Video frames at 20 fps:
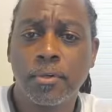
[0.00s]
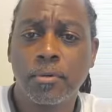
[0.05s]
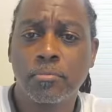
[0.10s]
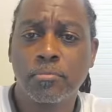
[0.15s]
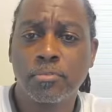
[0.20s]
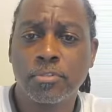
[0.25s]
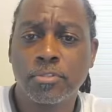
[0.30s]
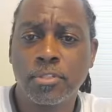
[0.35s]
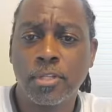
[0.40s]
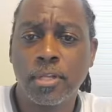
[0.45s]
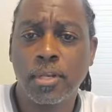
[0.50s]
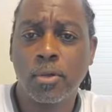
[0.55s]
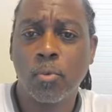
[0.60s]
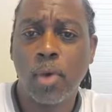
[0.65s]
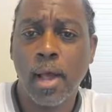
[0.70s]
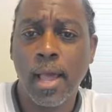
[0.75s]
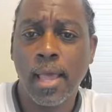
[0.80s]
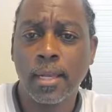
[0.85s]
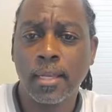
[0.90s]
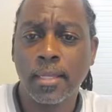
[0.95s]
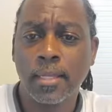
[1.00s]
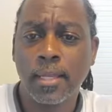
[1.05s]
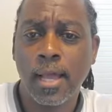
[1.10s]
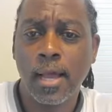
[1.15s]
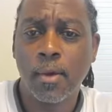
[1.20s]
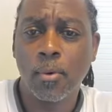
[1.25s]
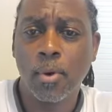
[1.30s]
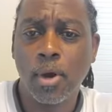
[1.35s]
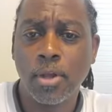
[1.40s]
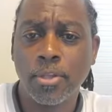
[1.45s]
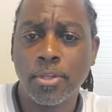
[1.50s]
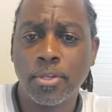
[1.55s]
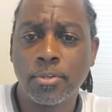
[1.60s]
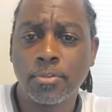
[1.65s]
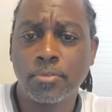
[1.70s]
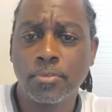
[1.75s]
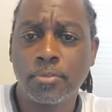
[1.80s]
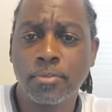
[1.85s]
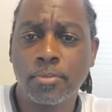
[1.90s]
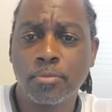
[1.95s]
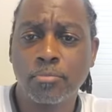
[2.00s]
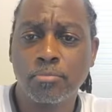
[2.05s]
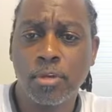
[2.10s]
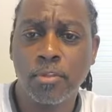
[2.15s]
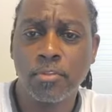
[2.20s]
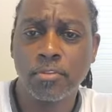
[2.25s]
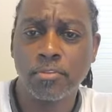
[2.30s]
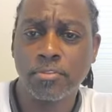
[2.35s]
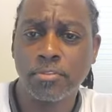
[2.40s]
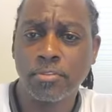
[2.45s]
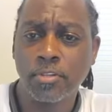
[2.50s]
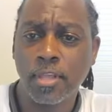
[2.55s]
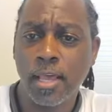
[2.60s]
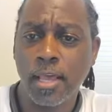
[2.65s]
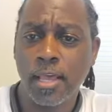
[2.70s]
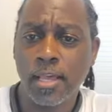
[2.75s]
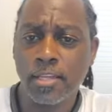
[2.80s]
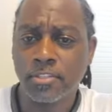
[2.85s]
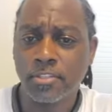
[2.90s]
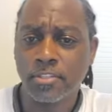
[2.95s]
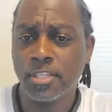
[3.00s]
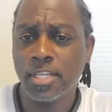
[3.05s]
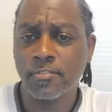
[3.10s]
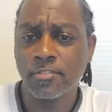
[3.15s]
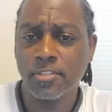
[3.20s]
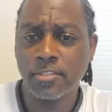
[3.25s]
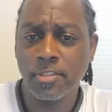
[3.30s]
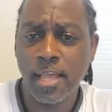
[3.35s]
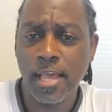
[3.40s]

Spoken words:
Priscilla Wiley, how are you? Brother Ash Stevens.